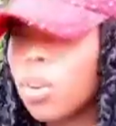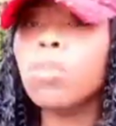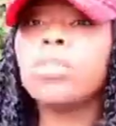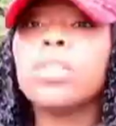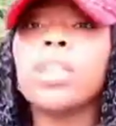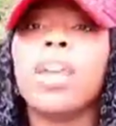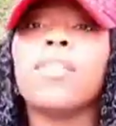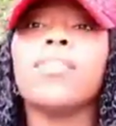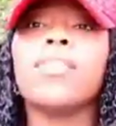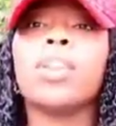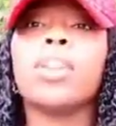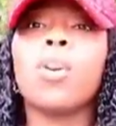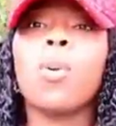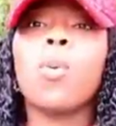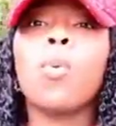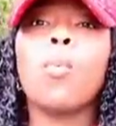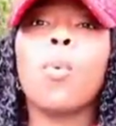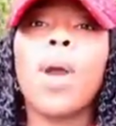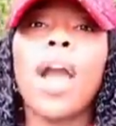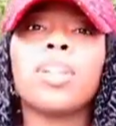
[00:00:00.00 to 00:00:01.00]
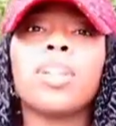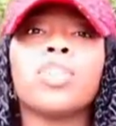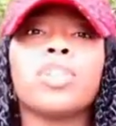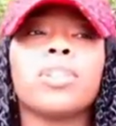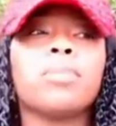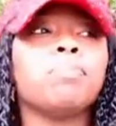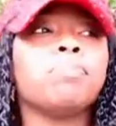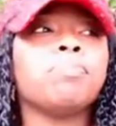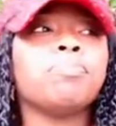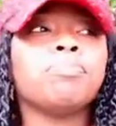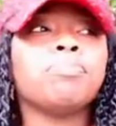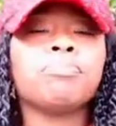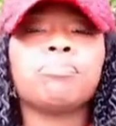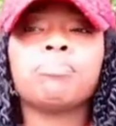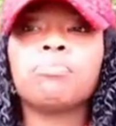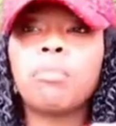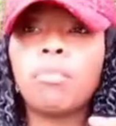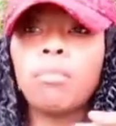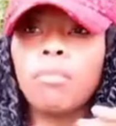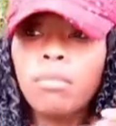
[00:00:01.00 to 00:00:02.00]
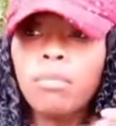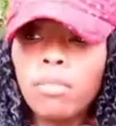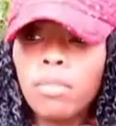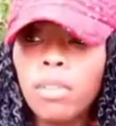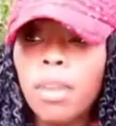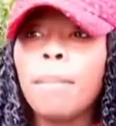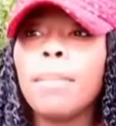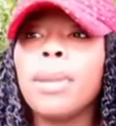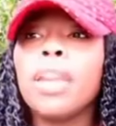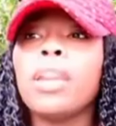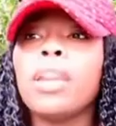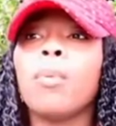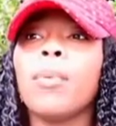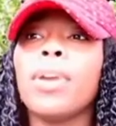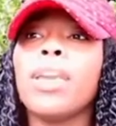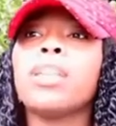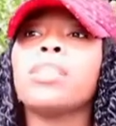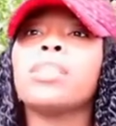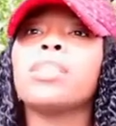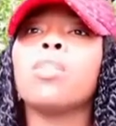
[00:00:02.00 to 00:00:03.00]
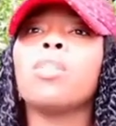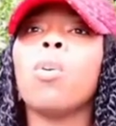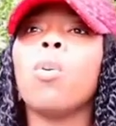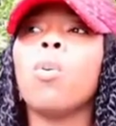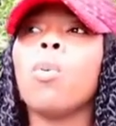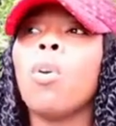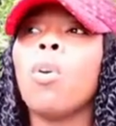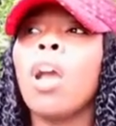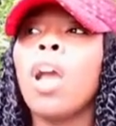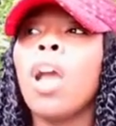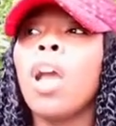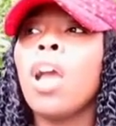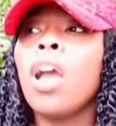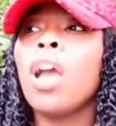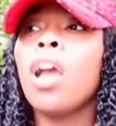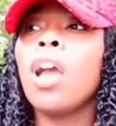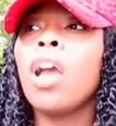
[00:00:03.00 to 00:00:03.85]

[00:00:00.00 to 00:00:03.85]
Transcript: go to that video, watch it. But anyways, so